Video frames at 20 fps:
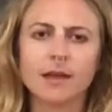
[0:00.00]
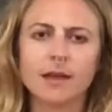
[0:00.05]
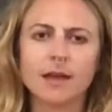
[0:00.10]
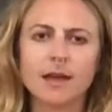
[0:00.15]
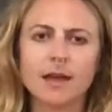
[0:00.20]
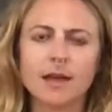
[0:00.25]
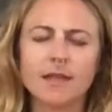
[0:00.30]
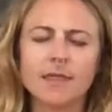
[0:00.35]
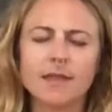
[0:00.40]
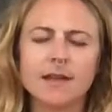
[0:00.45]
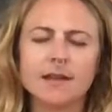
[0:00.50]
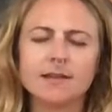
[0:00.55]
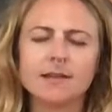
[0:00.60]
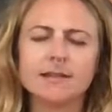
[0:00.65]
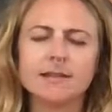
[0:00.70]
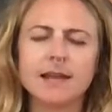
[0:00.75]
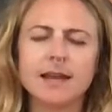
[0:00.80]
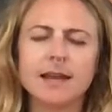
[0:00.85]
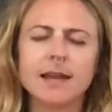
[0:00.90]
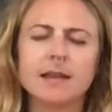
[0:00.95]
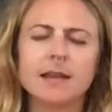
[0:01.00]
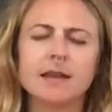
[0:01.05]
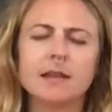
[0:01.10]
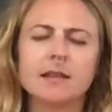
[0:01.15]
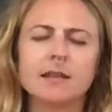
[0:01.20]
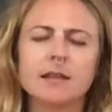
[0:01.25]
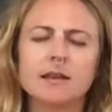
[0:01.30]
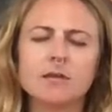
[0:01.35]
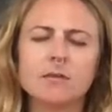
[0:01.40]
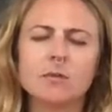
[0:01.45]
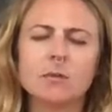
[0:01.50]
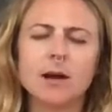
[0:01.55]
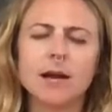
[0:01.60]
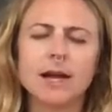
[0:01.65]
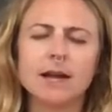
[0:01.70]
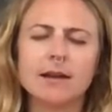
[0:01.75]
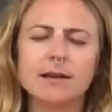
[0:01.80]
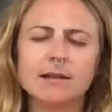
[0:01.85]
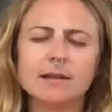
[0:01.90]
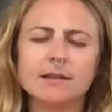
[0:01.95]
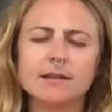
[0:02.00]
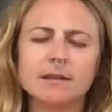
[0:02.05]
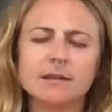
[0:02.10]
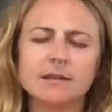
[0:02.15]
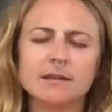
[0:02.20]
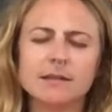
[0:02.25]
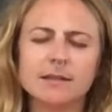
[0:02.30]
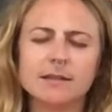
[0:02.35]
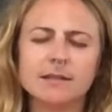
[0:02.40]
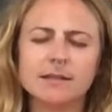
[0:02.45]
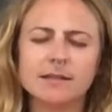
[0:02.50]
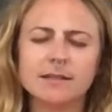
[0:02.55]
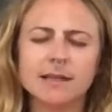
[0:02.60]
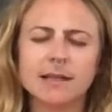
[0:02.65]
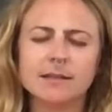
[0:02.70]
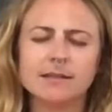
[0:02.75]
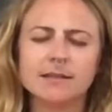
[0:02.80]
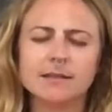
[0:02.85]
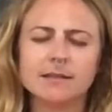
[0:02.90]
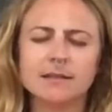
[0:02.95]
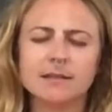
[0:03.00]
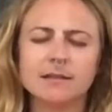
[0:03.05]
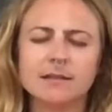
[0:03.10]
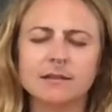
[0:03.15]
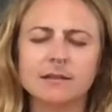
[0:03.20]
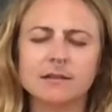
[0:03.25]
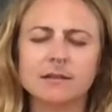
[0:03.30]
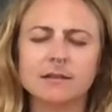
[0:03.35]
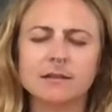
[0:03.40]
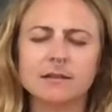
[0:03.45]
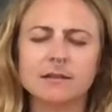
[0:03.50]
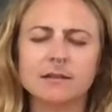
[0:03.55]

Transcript: And then taking the awareness into the senses,